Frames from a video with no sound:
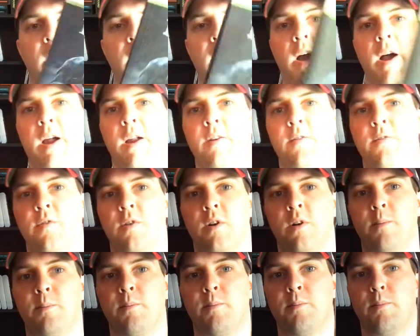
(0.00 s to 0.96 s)
guide
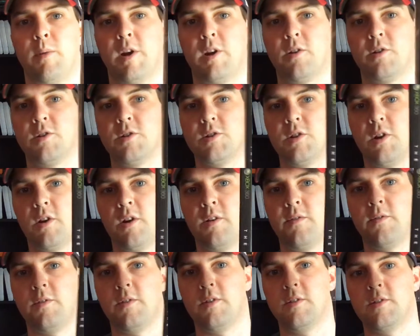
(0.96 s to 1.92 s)
from
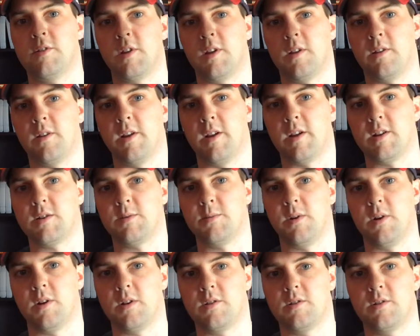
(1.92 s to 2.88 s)
Microsoft. It's got the
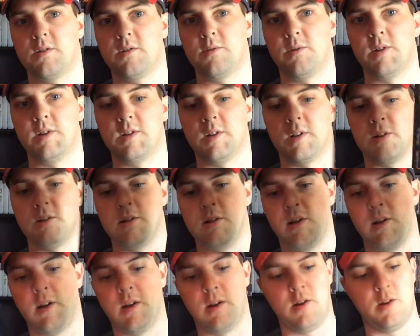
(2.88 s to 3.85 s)
Xbox
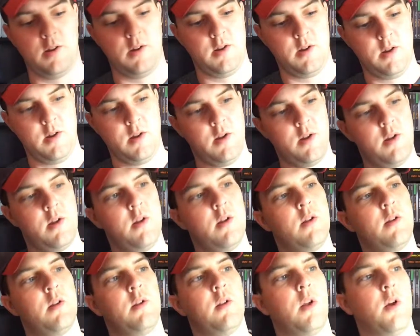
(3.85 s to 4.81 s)
360
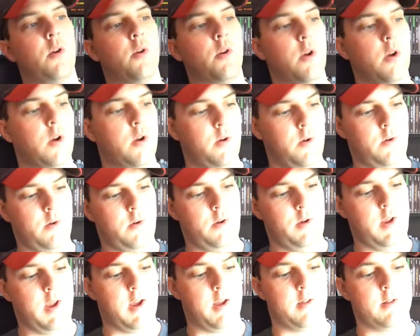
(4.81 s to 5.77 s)
logo.
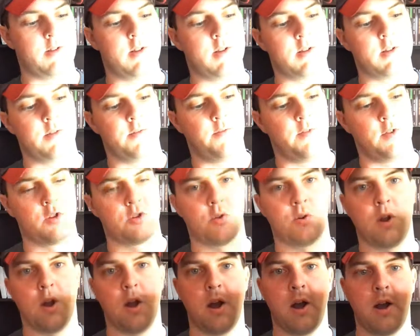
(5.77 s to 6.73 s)
Yeah, it says
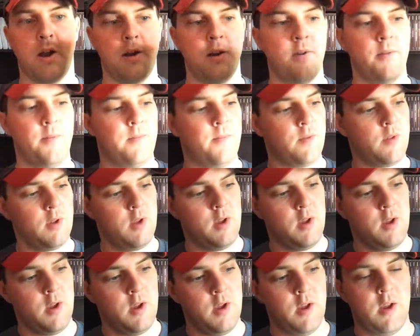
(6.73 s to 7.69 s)
official guide.
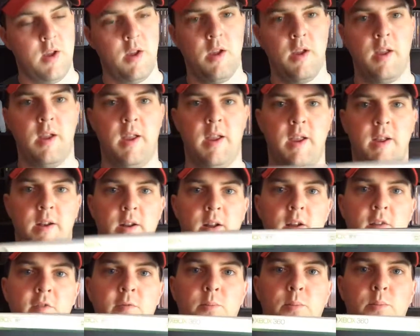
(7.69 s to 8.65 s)
And
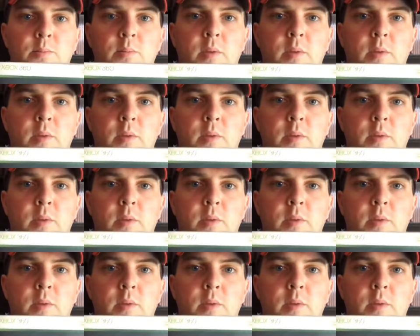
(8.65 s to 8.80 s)
I